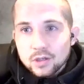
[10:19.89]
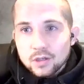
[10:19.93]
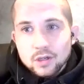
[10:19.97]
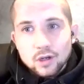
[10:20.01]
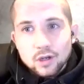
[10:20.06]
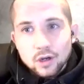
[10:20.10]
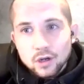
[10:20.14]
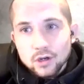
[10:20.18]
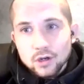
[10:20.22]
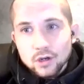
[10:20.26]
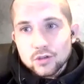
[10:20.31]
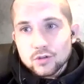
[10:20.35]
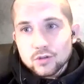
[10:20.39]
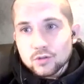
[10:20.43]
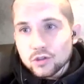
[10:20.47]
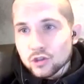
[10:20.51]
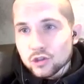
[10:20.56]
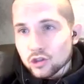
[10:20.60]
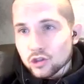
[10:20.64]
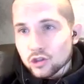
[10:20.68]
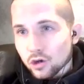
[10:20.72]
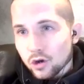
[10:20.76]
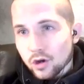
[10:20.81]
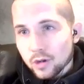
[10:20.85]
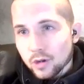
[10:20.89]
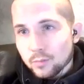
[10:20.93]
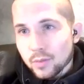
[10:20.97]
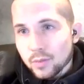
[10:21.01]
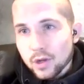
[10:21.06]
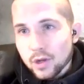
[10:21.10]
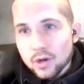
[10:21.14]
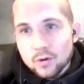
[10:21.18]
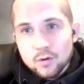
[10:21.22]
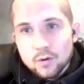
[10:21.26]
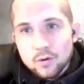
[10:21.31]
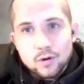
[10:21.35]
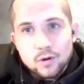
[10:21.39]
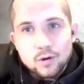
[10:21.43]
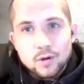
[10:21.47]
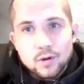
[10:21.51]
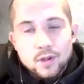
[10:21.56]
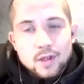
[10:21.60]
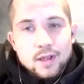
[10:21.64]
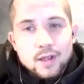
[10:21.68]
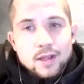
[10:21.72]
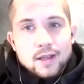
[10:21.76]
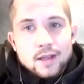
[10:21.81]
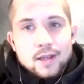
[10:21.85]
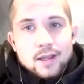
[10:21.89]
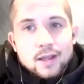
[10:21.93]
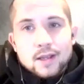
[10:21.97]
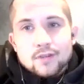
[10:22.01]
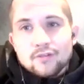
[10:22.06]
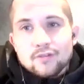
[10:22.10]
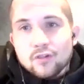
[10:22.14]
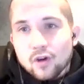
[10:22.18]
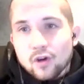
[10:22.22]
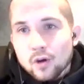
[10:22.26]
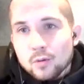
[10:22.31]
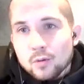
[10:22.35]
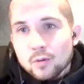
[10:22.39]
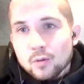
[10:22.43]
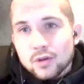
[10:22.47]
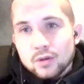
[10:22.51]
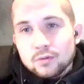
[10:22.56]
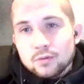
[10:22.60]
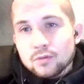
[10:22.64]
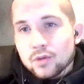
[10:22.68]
Conor's drawing power, former